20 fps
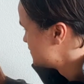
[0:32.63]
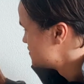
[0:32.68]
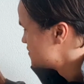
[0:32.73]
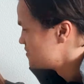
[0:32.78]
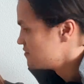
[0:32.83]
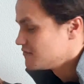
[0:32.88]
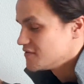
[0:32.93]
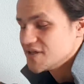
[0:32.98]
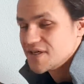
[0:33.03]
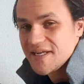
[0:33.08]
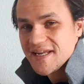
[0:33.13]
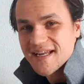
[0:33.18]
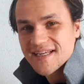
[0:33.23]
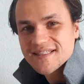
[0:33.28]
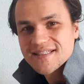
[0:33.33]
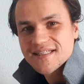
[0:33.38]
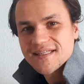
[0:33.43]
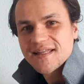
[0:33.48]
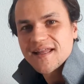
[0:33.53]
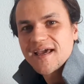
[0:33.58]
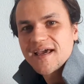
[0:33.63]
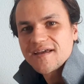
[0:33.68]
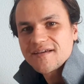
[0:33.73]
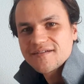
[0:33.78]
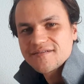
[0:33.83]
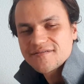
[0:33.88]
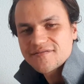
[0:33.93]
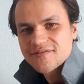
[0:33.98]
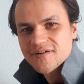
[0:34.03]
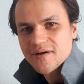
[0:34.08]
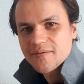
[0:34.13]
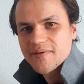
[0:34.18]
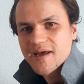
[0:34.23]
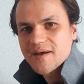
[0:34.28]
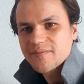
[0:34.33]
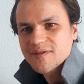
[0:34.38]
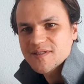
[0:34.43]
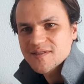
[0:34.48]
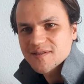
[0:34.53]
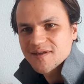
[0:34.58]
delivered yesterday from
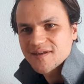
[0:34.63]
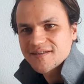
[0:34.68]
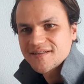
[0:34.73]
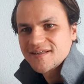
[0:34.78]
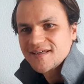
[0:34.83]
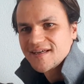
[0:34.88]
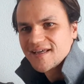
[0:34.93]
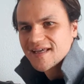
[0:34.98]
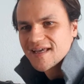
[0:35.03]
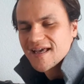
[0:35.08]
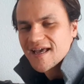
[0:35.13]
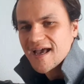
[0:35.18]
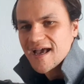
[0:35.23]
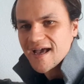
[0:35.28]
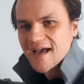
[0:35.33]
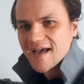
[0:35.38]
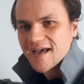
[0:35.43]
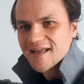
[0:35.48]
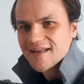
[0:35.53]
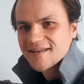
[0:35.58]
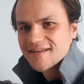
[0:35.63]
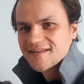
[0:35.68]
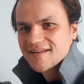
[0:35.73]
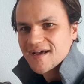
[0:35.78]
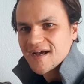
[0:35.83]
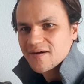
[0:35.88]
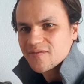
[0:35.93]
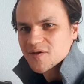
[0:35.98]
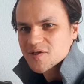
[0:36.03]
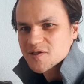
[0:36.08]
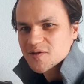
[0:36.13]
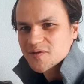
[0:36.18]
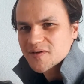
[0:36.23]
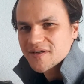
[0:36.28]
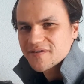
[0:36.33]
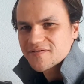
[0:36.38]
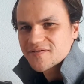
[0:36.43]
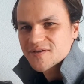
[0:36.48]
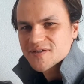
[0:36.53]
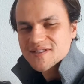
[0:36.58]
Amazon, and I was
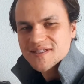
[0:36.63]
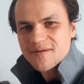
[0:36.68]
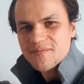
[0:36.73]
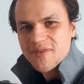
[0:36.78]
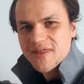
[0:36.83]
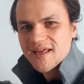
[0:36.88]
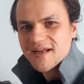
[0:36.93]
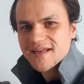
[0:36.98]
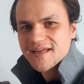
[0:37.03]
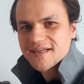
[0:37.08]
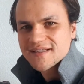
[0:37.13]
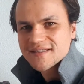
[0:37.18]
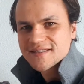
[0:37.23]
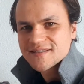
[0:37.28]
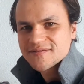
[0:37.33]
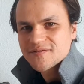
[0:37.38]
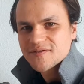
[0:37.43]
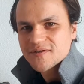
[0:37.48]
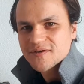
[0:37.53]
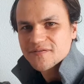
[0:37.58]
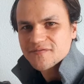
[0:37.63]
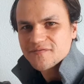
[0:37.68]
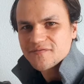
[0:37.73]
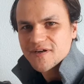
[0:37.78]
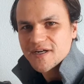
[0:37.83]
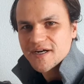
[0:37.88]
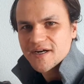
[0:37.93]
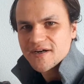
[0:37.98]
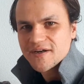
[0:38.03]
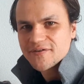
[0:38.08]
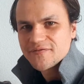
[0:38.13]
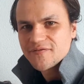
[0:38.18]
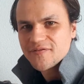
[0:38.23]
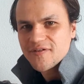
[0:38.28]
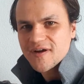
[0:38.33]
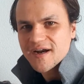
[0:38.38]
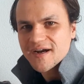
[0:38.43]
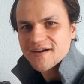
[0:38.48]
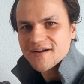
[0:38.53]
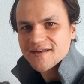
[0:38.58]
looking for something like this for a
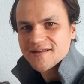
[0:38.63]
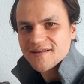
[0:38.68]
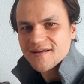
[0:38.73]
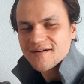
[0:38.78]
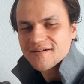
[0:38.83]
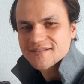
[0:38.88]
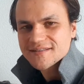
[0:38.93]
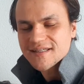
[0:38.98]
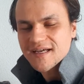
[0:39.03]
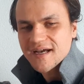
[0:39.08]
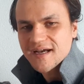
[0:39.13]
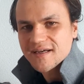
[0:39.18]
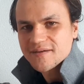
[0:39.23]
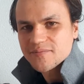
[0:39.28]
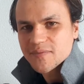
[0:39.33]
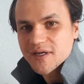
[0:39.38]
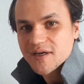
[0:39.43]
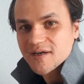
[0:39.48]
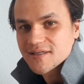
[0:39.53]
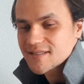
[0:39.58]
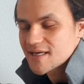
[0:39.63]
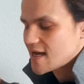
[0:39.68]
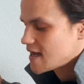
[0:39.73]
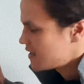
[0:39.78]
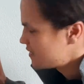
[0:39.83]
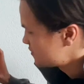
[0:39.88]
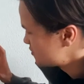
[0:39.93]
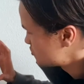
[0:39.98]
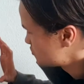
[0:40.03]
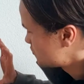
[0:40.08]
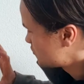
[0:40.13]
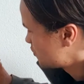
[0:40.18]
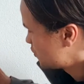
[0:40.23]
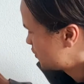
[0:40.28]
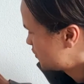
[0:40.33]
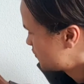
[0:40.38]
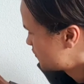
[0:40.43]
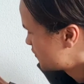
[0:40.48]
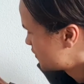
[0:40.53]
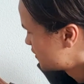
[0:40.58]
very long time because I had a
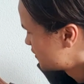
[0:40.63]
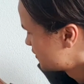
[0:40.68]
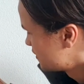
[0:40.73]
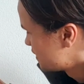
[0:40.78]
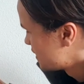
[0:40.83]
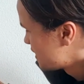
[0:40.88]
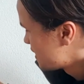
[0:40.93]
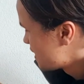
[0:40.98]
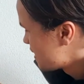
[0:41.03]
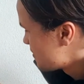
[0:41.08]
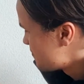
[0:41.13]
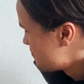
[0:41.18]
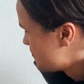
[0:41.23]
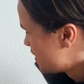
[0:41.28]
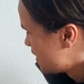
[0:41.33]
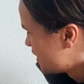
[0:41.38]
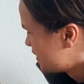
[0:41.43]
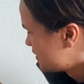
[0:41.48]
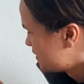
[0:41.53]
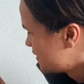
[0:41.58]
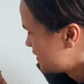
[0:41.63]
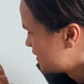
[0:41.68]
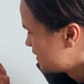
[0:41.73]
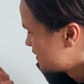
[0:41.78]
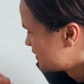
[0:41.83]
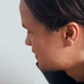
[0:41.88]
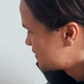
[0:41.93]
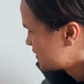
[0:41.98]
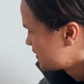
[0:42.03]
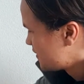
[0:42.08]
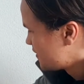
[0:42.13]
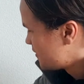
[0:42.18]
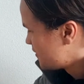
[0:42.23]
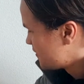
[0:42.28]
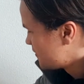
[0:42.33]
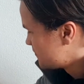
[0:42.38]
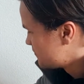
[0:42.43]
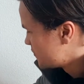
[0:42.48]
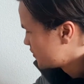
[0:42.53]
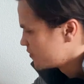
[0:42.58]
smaller one, but it
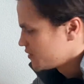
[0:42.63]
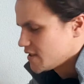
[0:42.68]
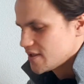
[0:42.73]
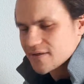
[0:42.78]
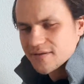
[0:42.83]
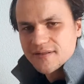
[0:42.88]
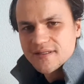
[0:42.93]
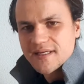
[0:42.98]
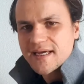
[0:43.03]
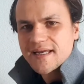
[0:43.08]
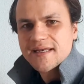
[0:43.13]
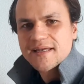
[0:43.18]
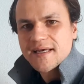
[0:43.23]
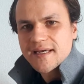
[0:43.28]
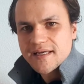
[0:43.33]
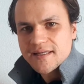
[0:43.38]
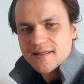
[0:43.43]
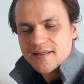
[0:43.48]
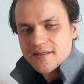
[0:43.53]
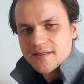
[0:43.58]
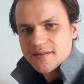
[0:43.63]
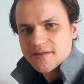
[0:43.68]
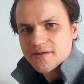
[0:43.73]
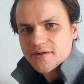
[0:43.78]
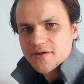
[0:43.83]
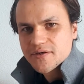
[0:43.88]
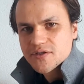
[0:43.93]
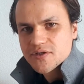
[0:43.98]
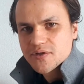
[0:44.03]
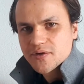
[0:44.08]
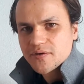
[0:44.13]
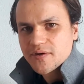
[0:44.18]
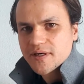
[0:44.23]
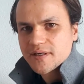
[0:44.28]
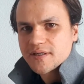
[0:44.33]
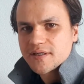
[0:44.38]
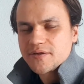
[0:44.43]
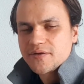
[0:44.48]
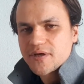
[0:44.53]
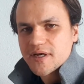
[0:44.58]
only contained like a liter or so,
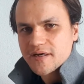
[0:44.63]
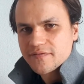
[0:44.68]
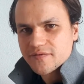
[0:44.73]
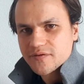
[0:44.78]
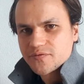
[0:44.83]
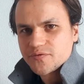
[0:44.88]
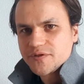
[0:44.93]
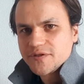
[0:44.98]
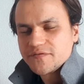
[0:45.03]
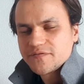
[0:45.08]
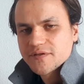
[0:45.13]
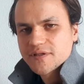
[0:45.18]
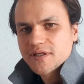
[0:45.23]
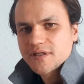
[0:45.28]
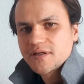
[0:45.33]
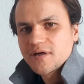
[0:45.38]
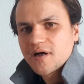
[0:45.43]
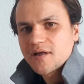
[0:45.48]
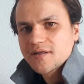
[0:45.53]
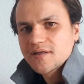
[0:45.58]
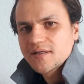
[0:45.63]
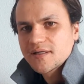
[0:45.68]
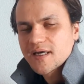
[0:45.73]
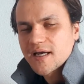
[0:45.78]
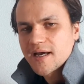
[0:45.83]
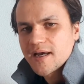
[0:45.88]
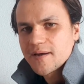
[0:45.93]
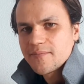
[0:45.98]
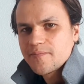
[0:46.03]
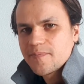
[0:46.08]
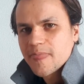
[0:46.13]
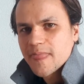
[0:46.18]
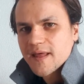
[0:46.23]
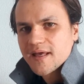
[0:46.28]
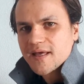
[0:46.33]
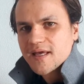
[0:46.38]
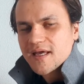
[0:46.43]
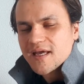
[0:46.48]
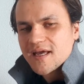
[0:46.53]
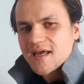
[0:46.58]
and then you have to refill it all the time.
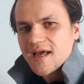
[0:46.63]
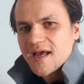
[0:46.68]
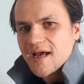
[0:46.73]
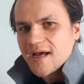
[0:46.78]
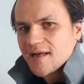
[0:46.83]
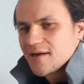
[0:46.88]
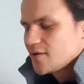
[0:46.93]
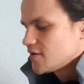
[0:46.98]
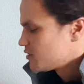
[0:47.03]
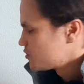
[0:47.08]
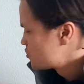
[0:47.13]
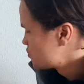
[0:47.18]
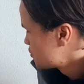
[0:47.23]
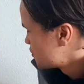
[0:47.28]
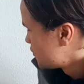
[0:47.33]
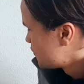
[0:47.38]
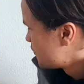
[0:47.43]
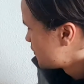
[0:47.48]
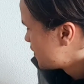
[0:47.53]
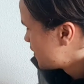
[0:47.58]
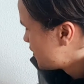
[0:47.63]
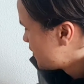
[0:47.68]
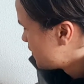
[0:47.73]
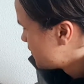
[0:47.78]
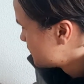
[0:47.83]
And also,